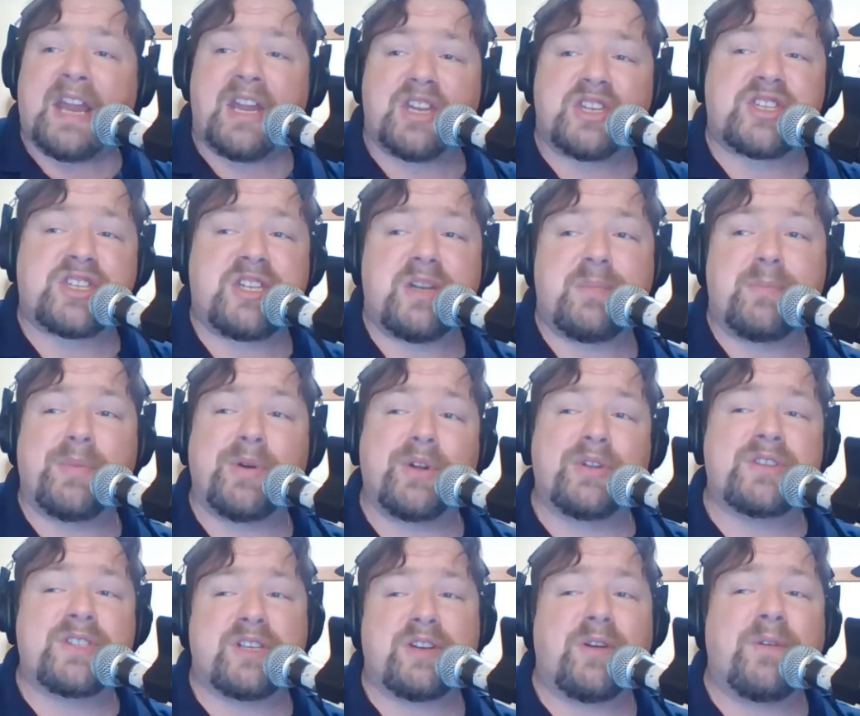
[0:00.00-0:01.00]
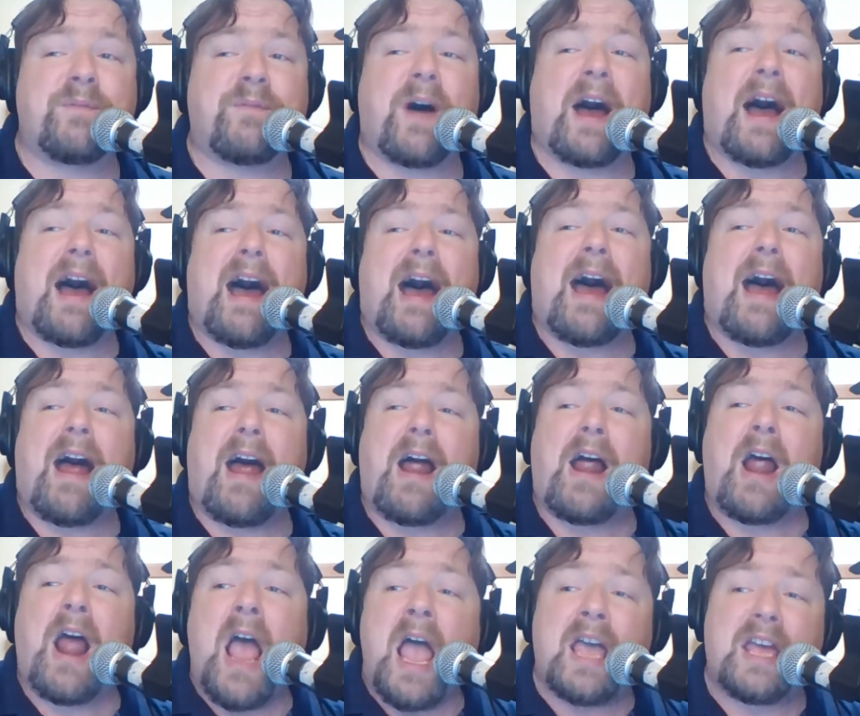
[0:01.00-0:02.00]
The symbol too
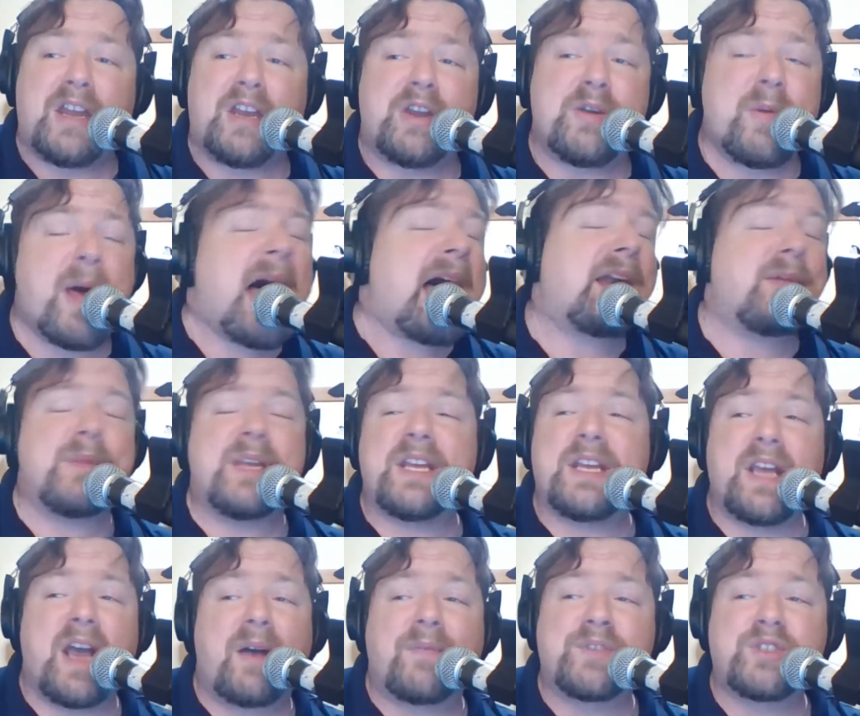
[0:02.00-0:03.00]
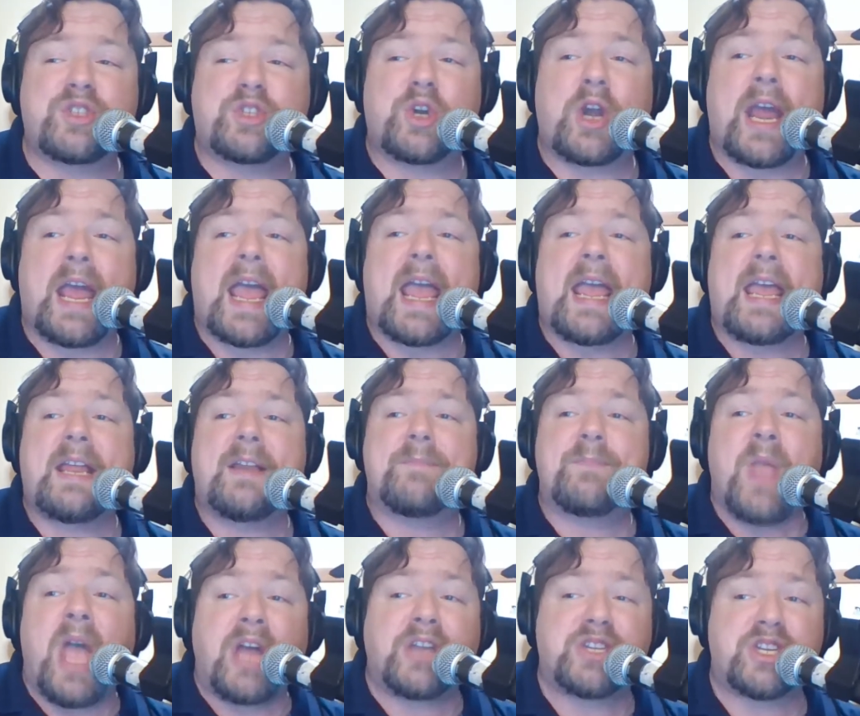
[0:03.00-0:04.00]
far, it reminded me of a
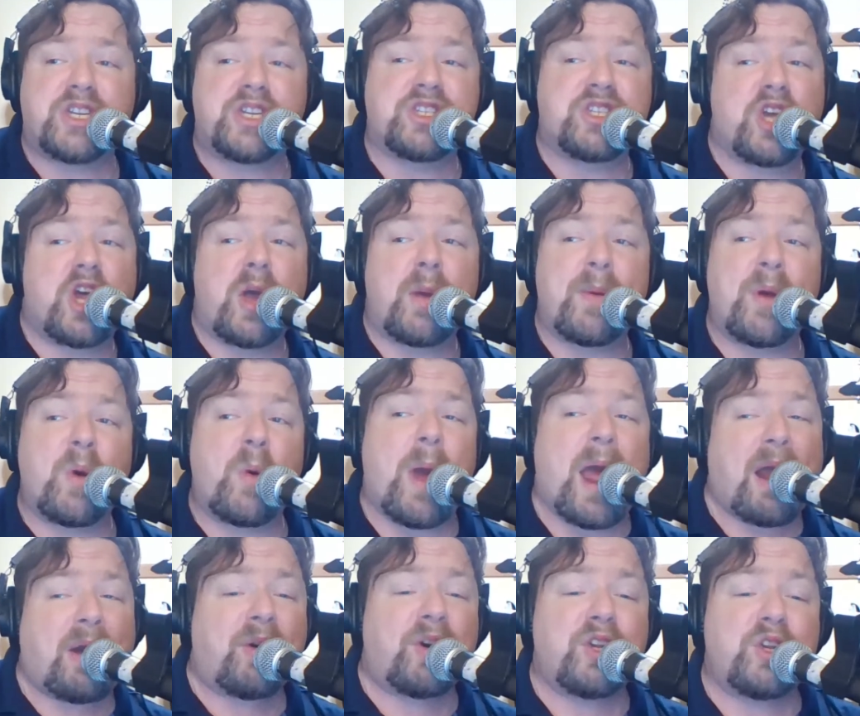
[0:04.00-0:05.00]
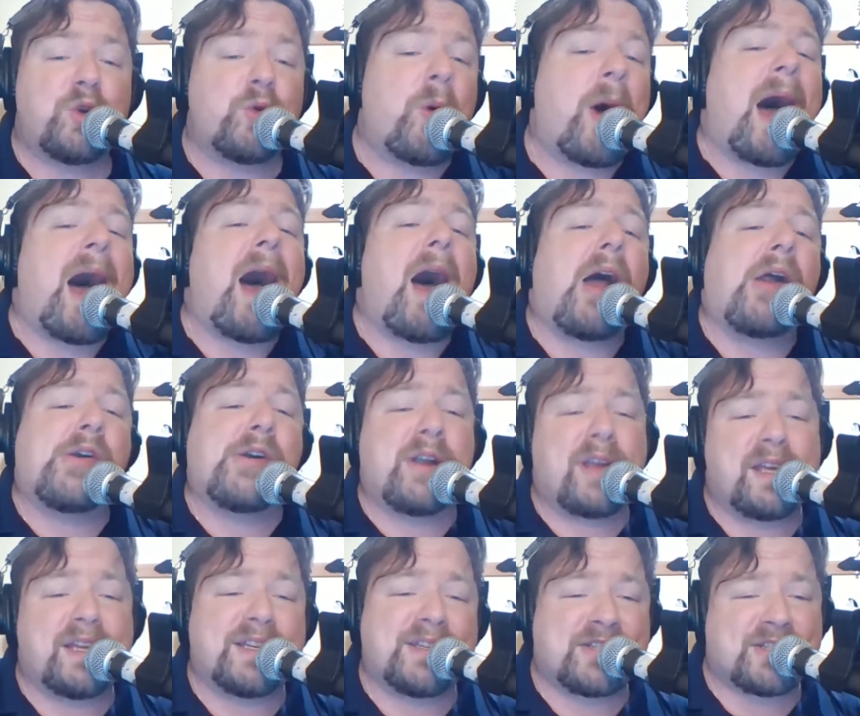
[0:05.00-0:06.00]
string to determine where you are
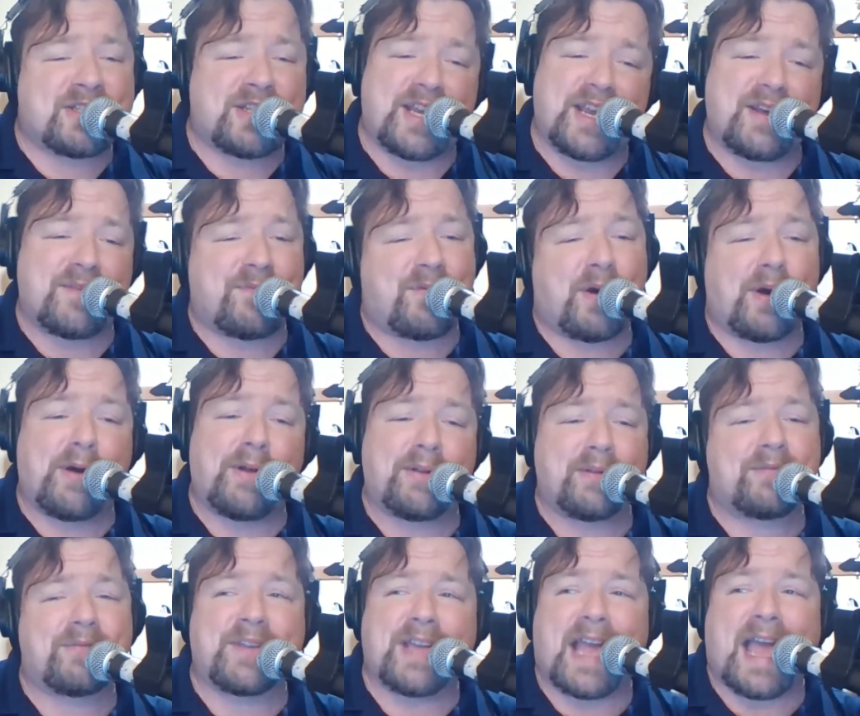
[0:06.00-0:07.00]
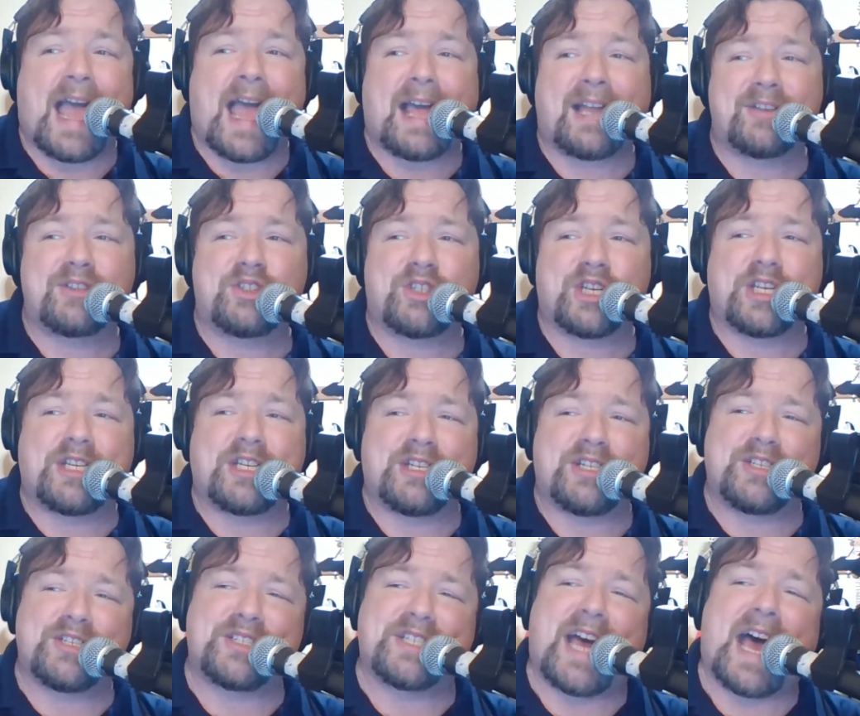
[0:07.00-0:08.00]
in a sink full of
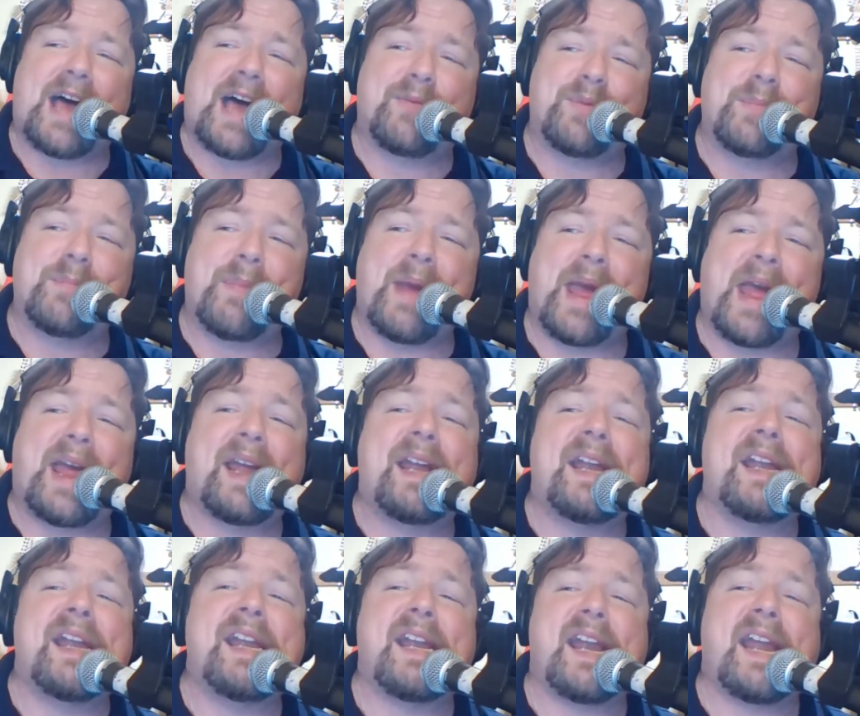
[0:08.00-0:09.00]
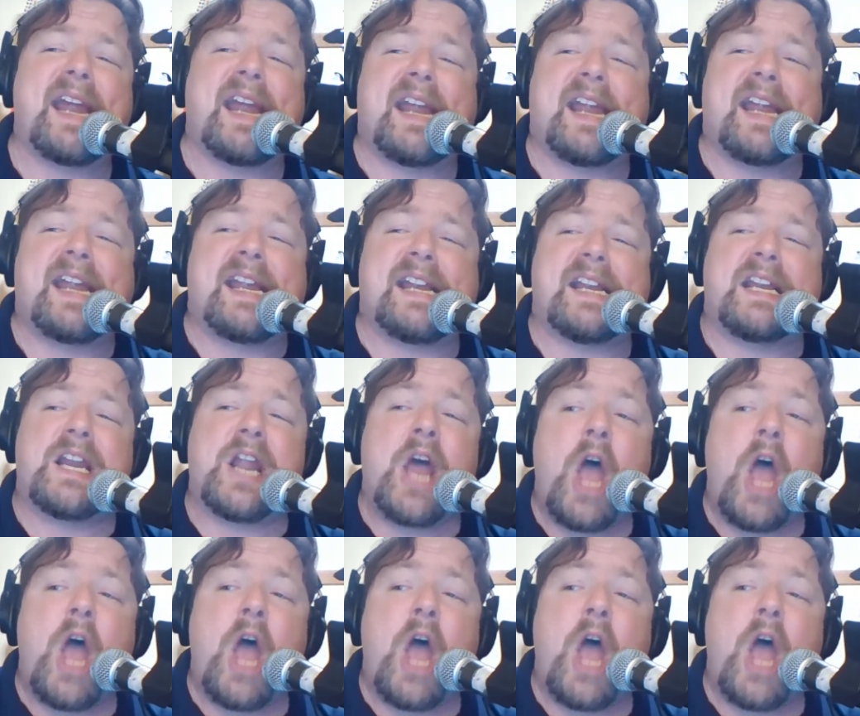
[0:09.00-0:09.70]
Ganges I'd remain.